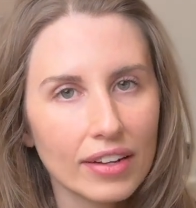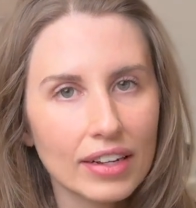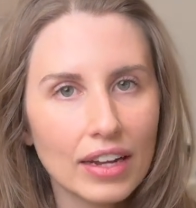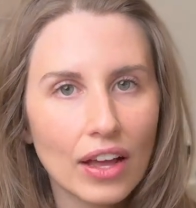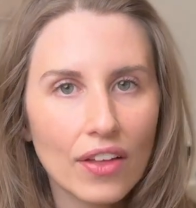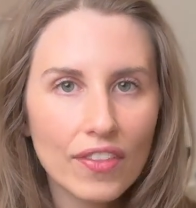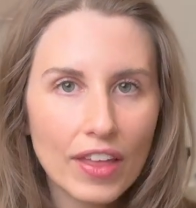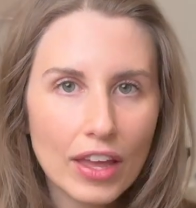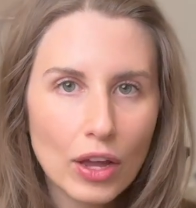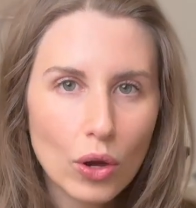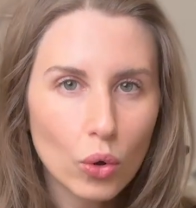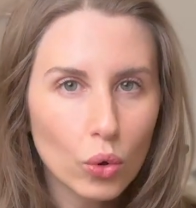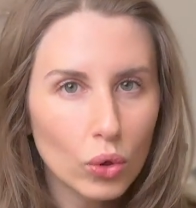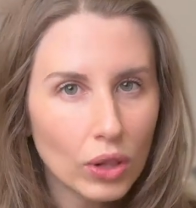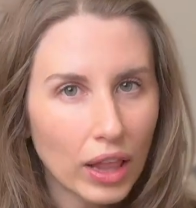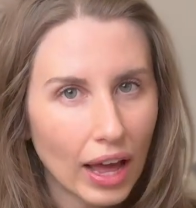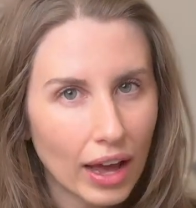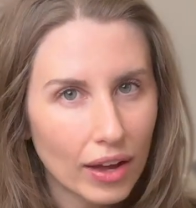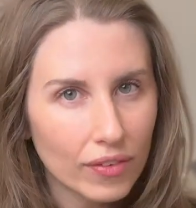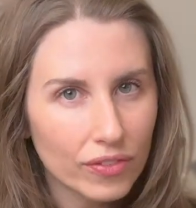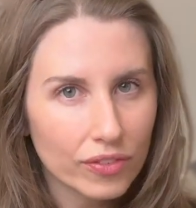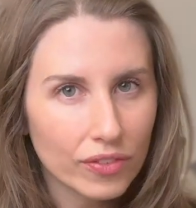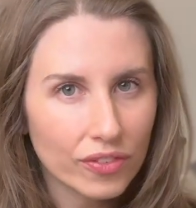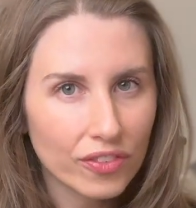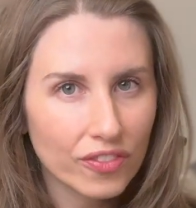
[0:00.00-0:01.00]
Now, they all
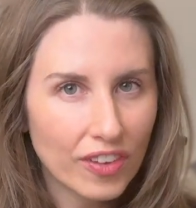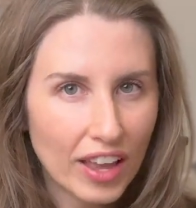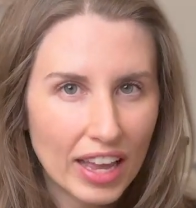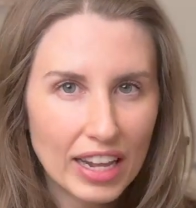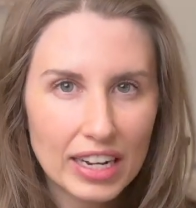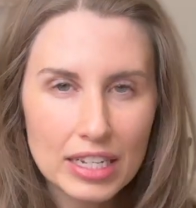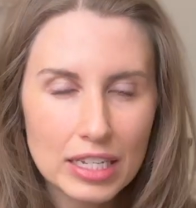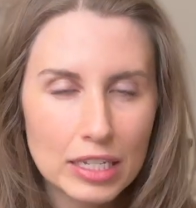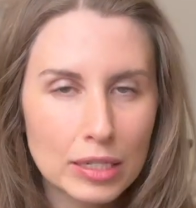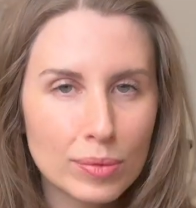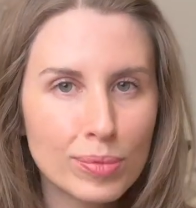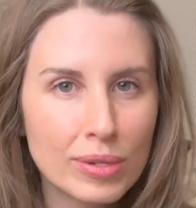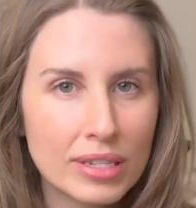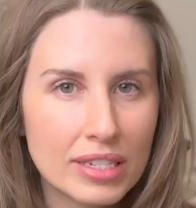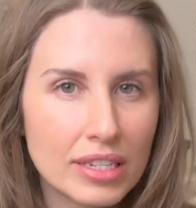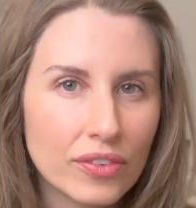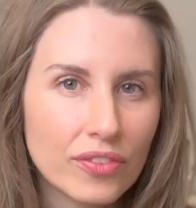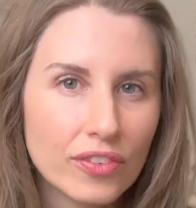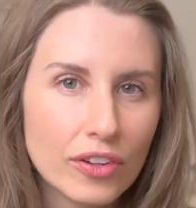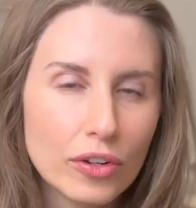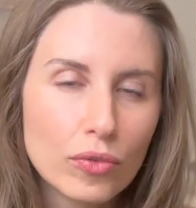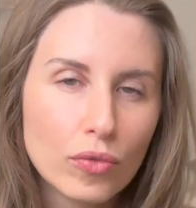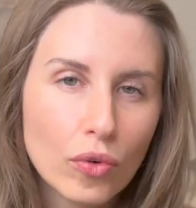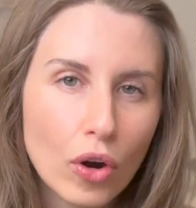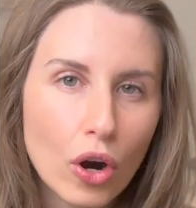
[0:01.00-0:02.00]
have fairly
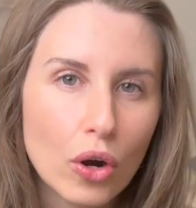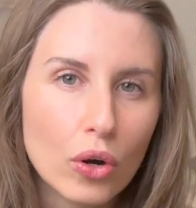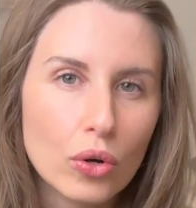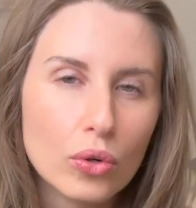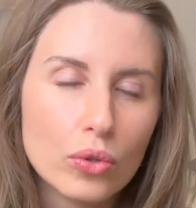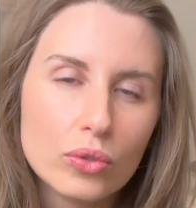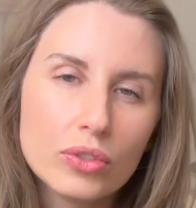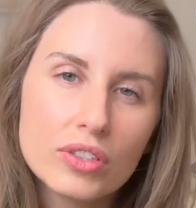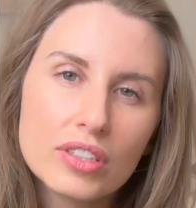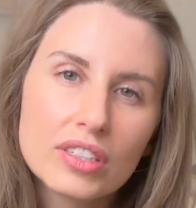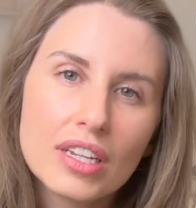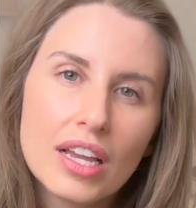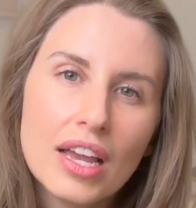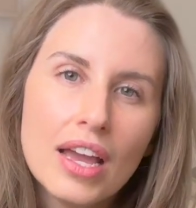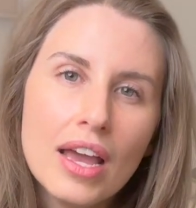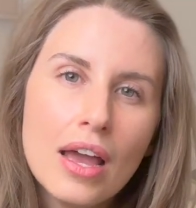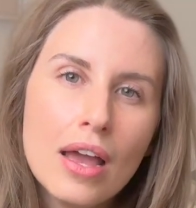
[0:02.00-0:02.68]
specific roles,